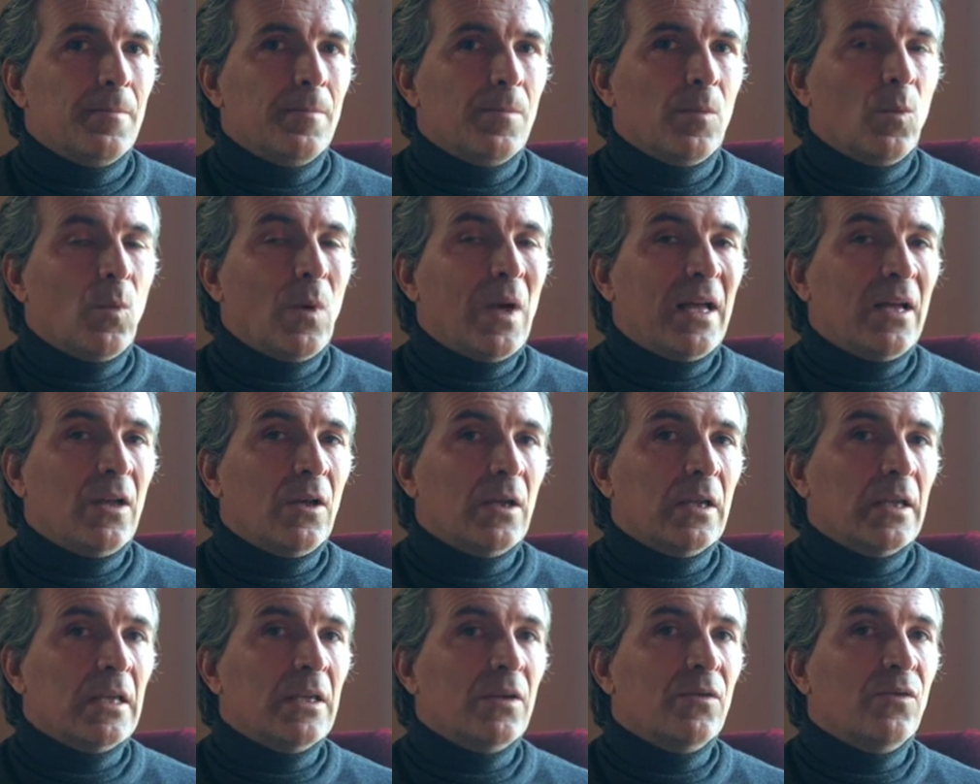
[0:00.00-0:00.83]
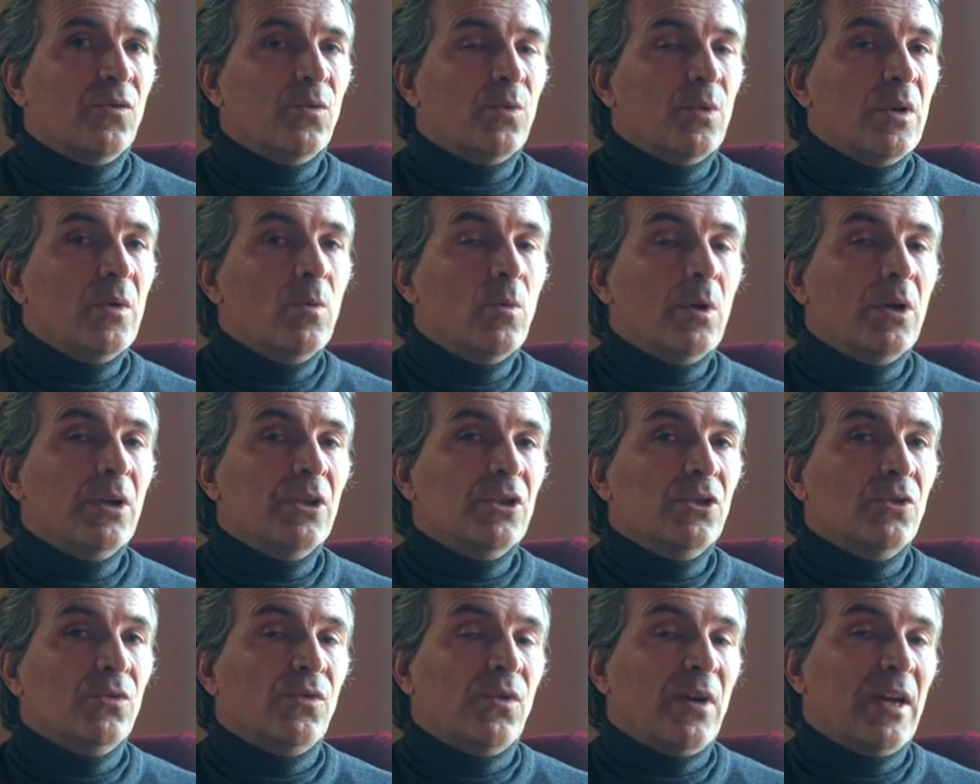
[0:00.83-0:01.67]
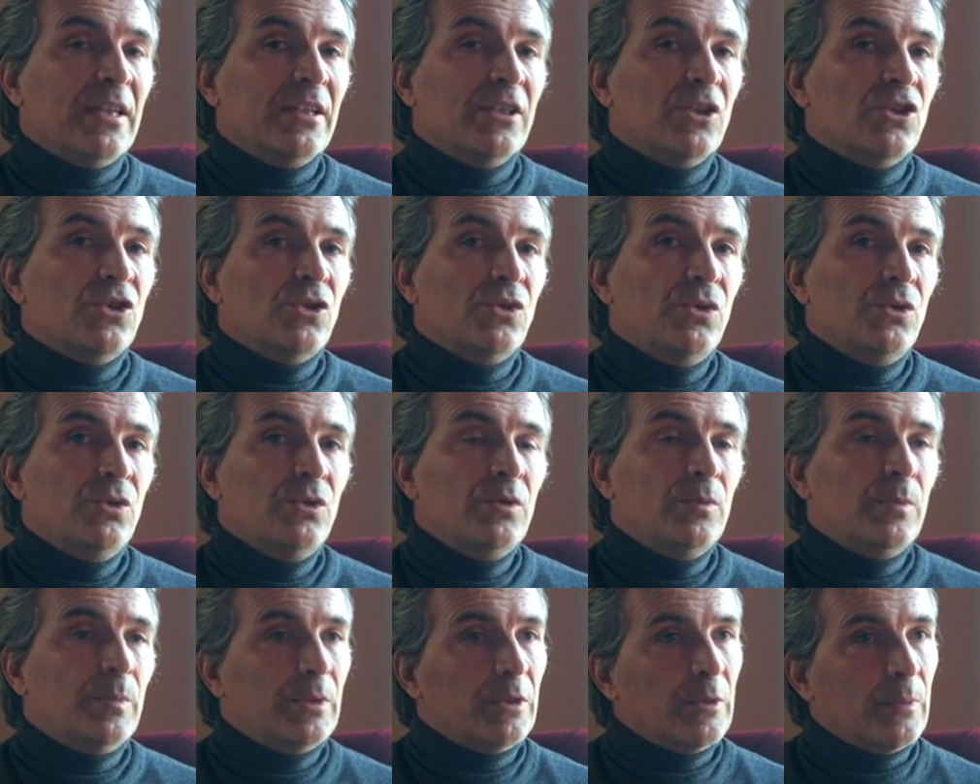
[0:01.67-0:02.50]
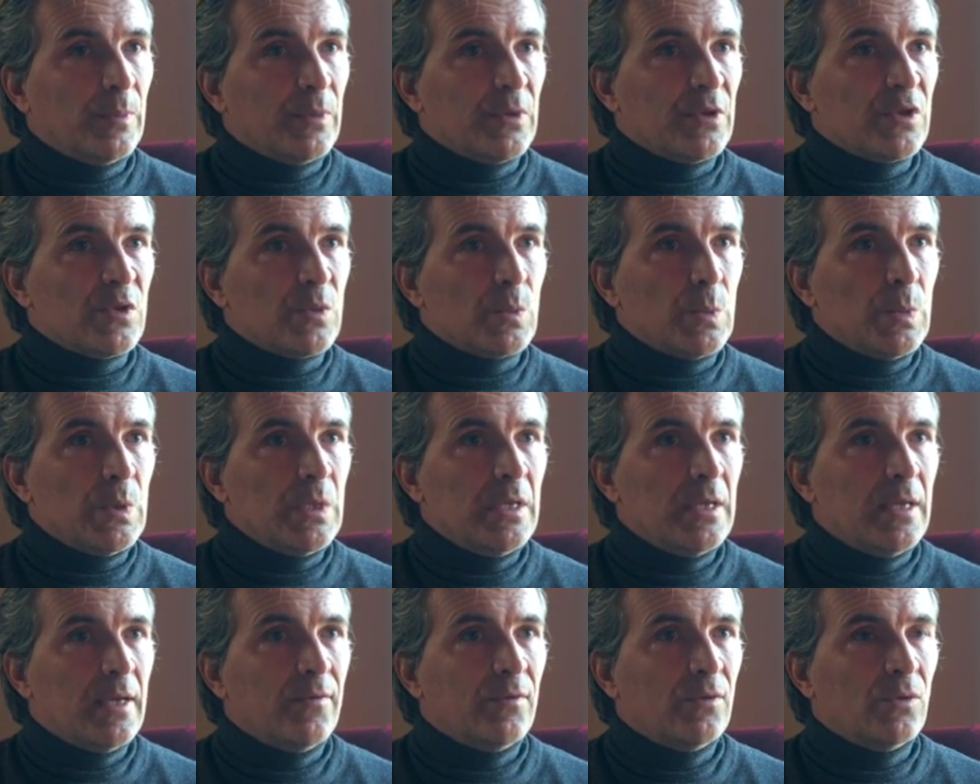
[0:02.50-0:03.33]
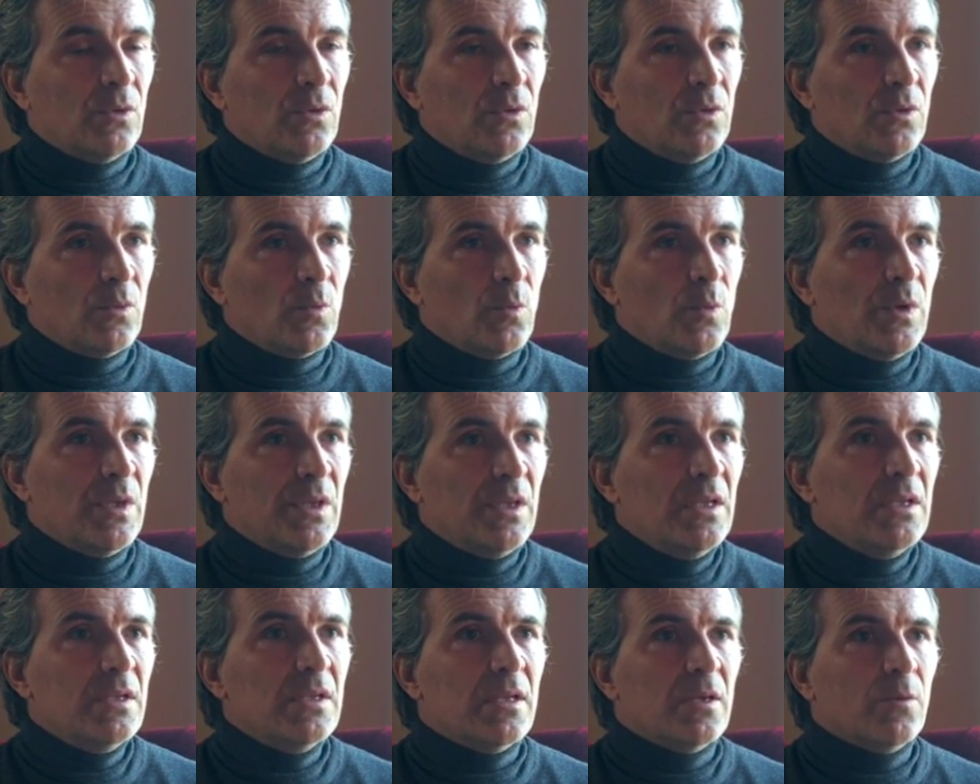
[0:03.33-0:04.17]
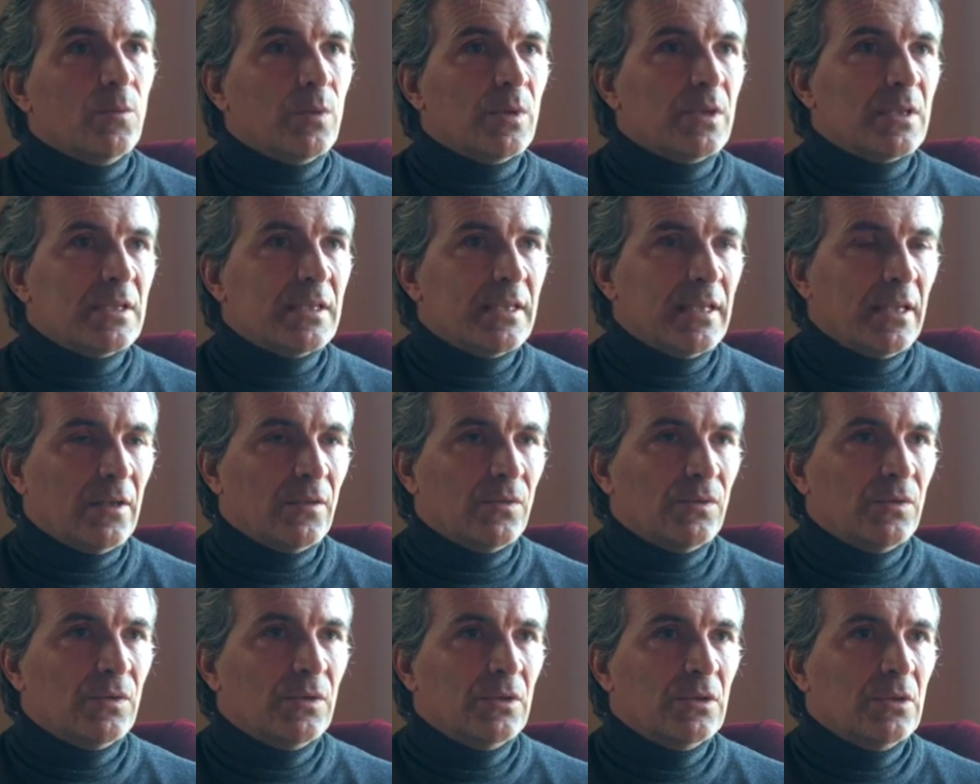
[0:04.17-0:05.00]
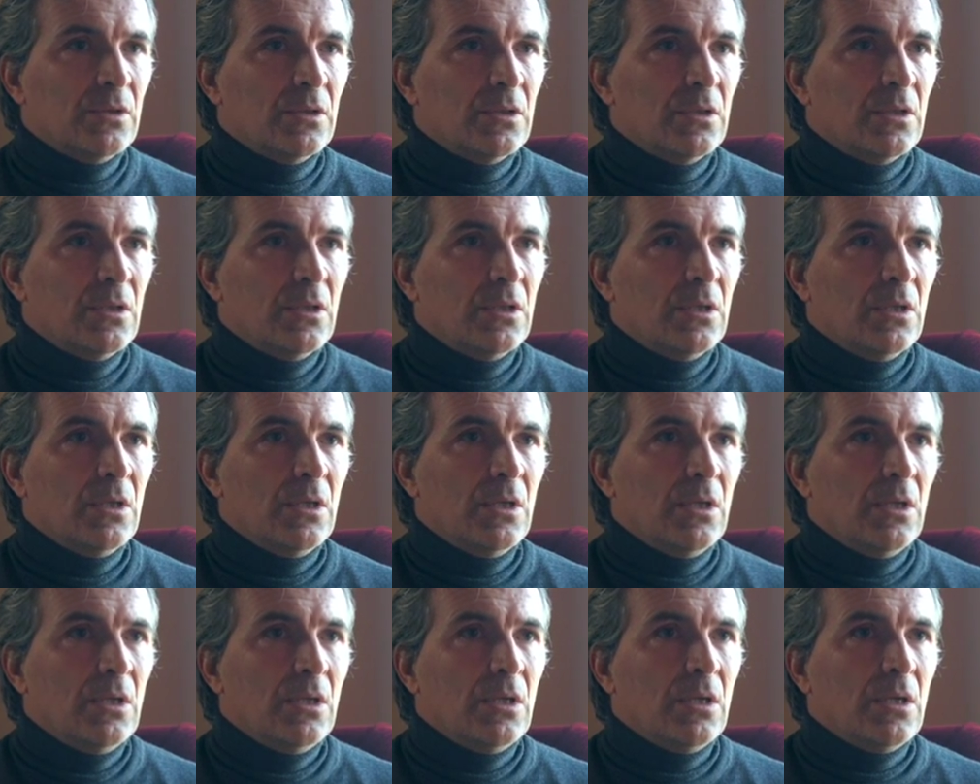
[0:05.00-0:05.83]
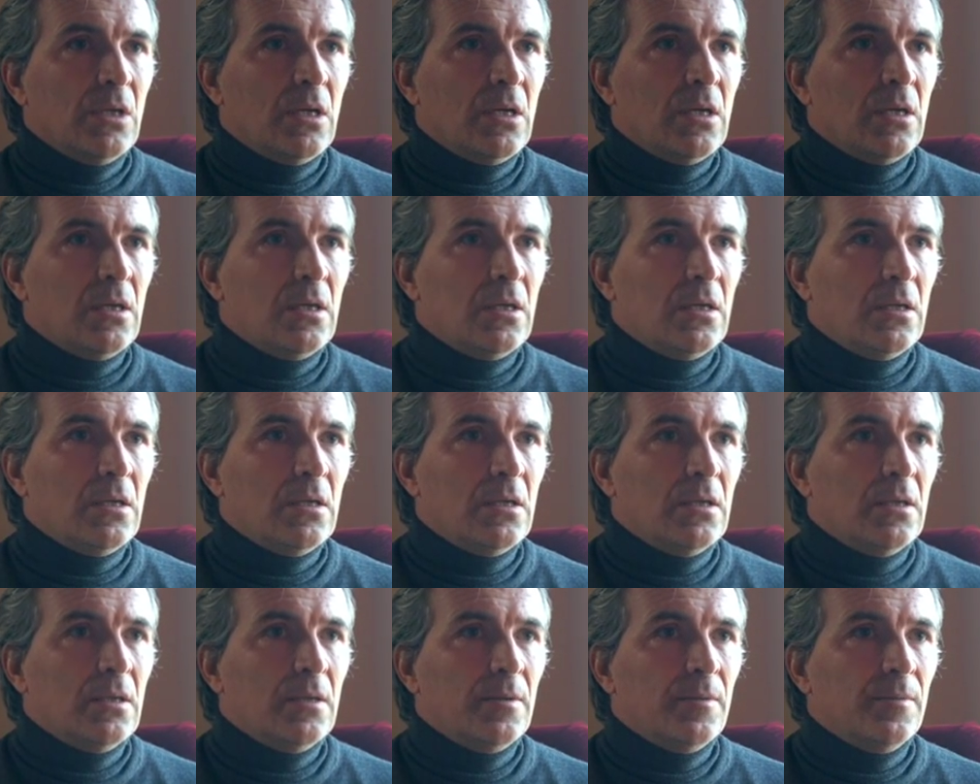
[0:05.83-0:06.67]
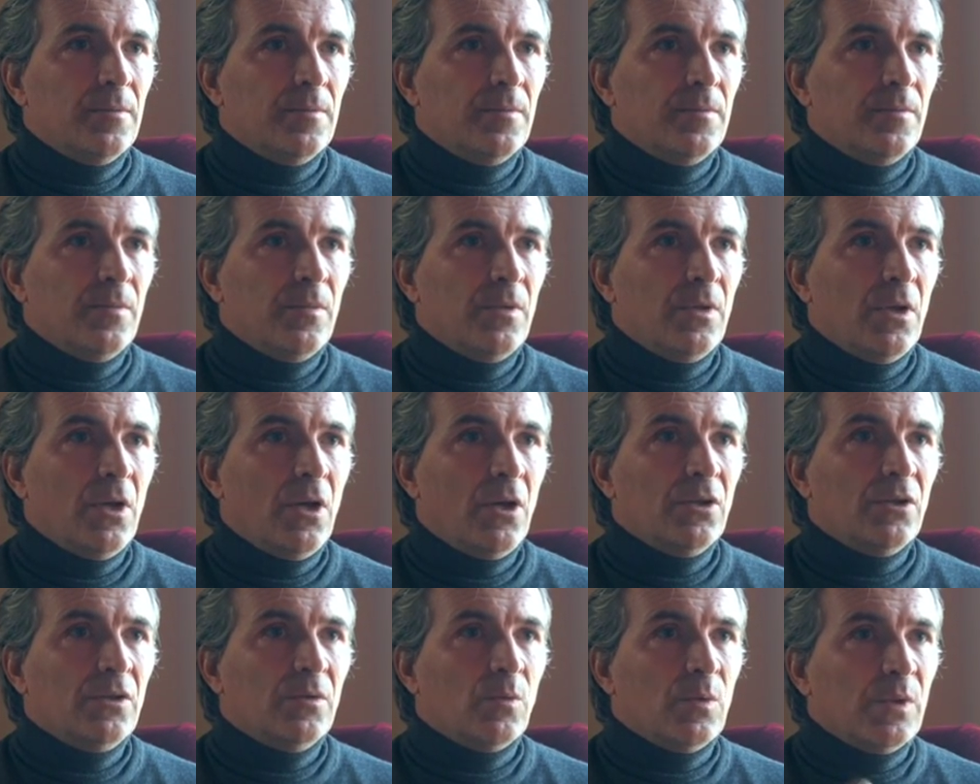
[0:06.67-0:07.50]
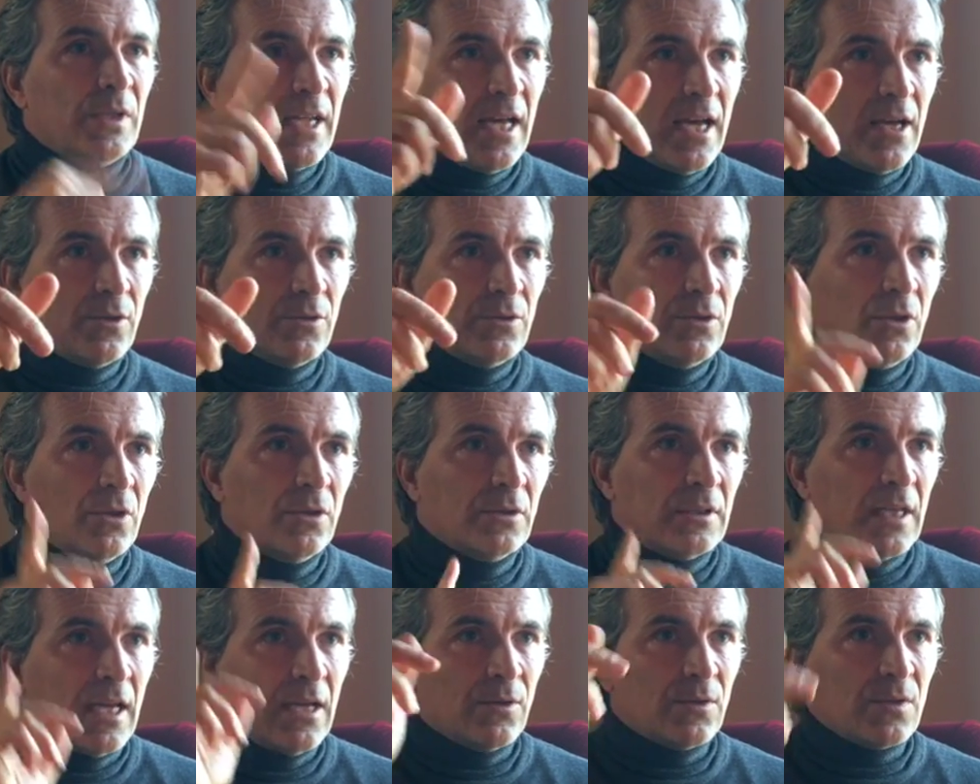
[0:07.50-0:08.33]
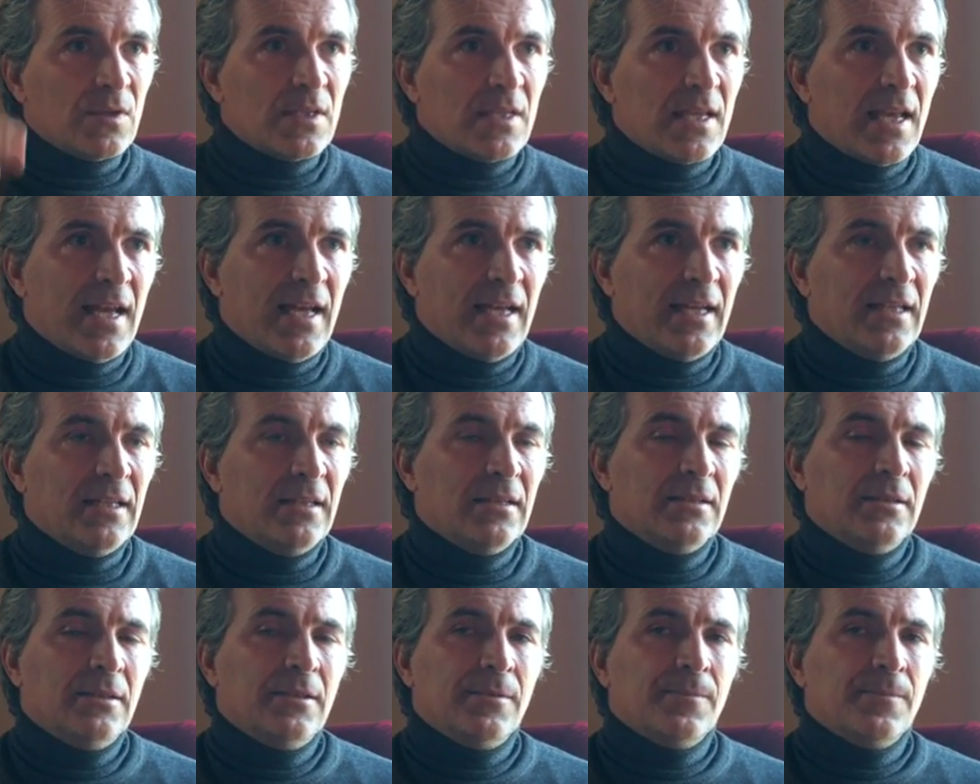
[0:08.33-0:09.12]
While if we want to find a true purpose, we have to look within ourselves, not without, not outside.